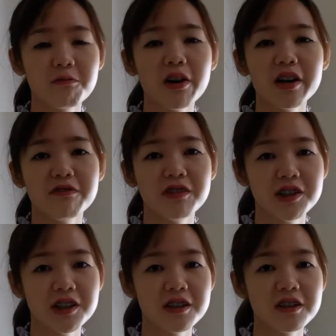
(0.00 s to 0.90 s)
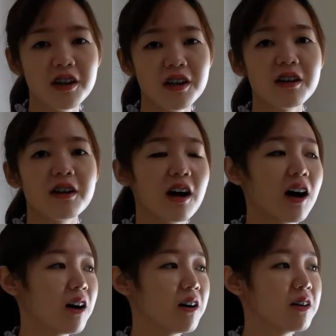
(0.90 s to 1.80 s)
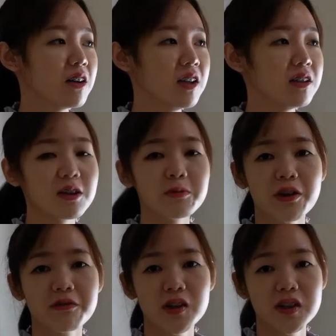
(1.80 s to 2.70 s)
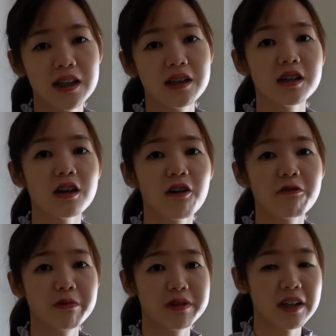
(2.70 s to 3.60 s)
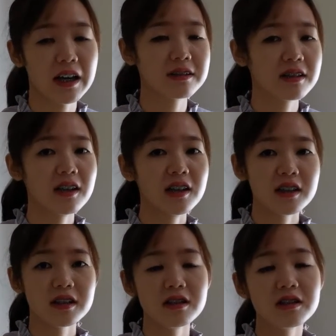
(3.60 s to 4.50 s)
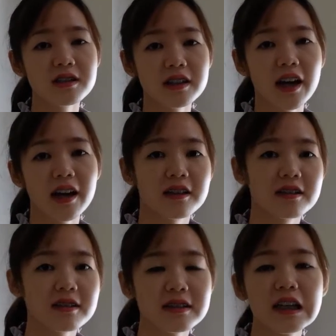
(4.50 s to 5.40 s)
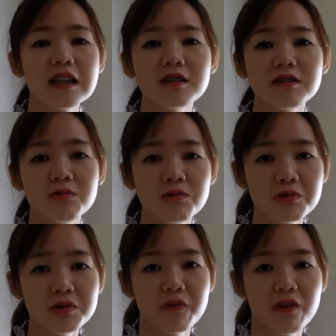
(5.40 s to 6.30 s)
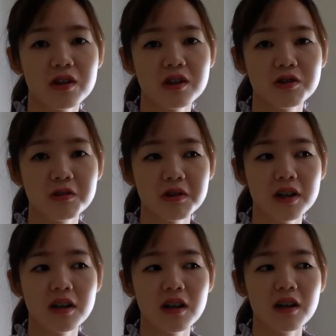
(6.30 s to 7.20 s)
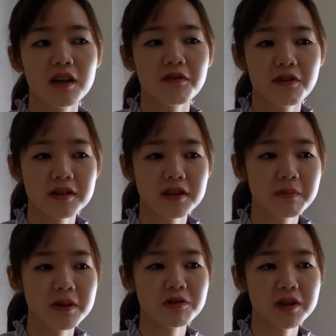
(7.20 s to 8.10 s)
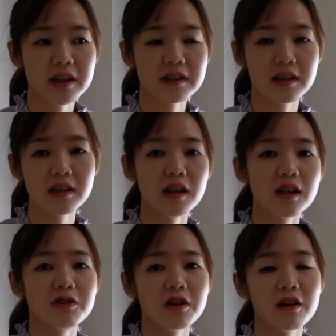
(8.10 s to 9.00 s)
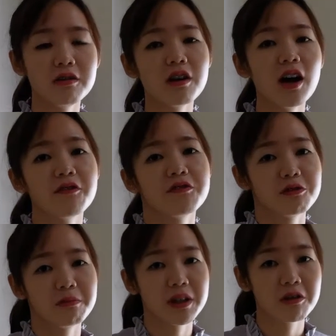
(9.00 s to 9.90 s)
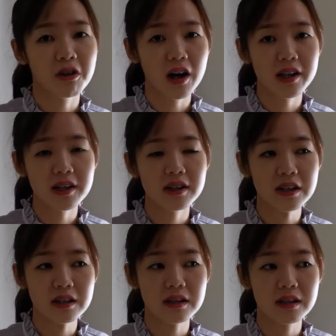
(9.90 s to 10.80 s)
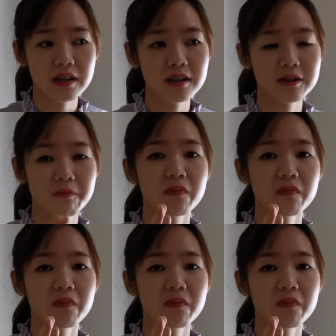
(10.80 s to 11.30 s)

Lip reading: more efficient, in terms of the sending off process, the teachers can set rules for the children. For example, she can say you all have to be quiet in this